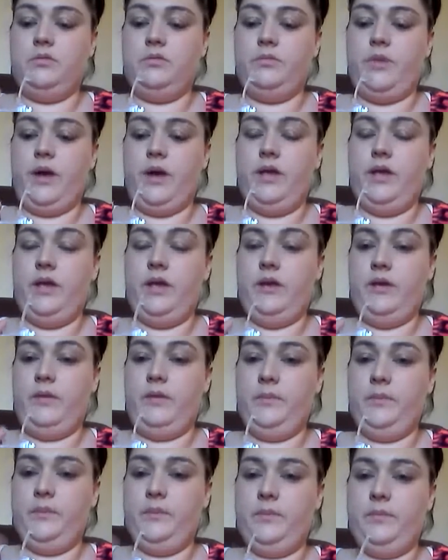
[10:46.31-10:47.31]
right
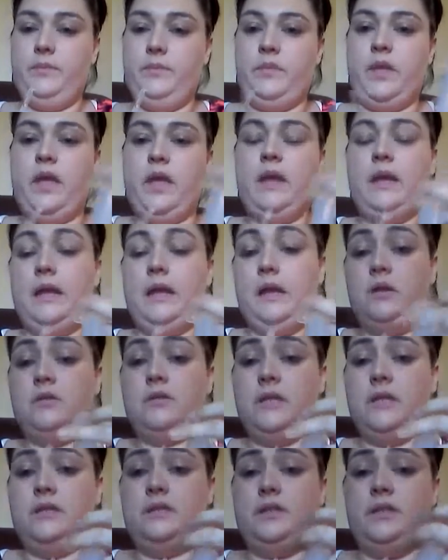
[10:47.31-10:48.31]
here. And it
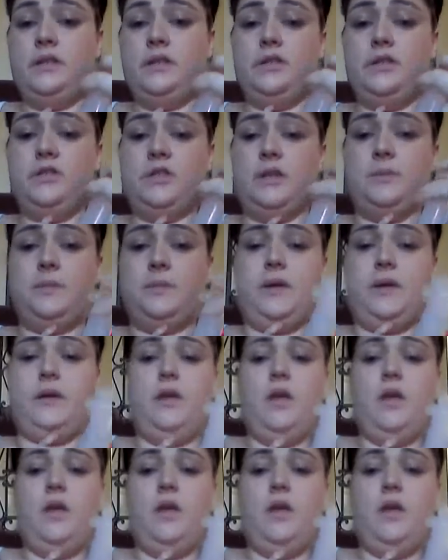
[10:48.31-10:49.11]
goes into their stomach.